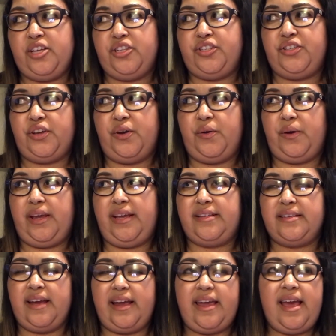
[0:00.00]
So
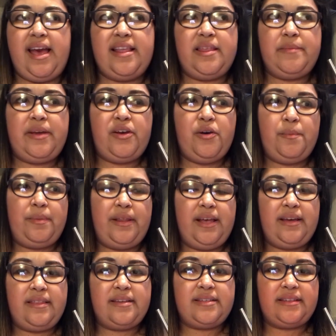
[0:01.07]
he's like, yeah, let me go
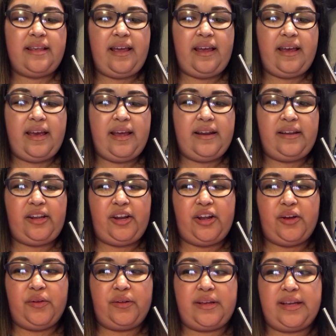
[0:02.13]
plug this thing in, you
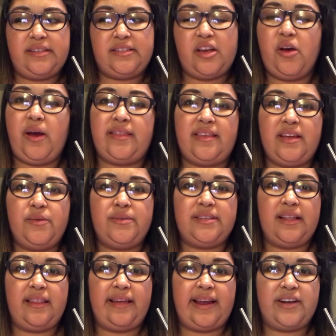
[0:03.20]
know, because, oh, I think it was
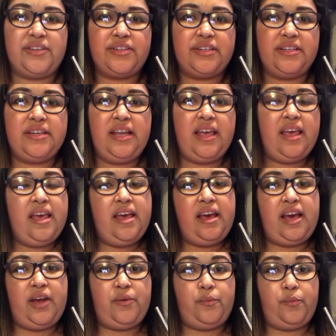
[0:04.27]
a lantern,
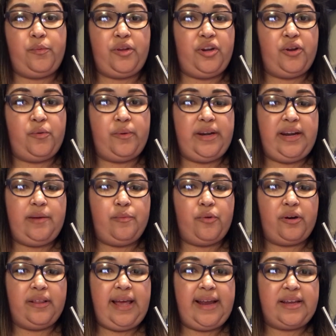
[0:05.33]
and, you know, we needed
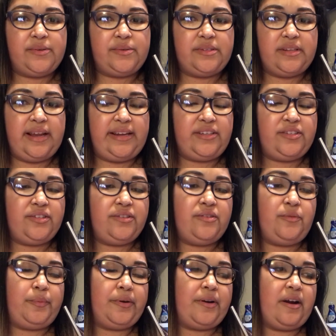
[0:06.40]
more light because it's like
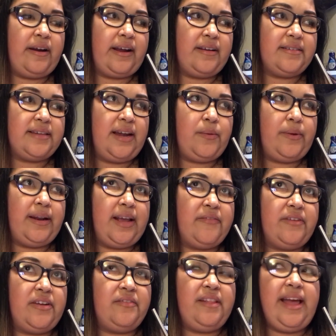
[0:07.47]
super dark outside. We didn't have
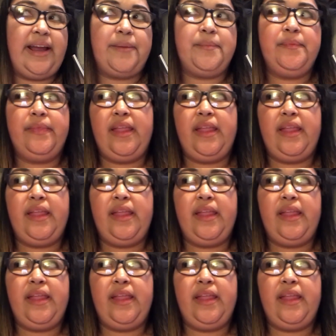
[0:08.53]
enough light.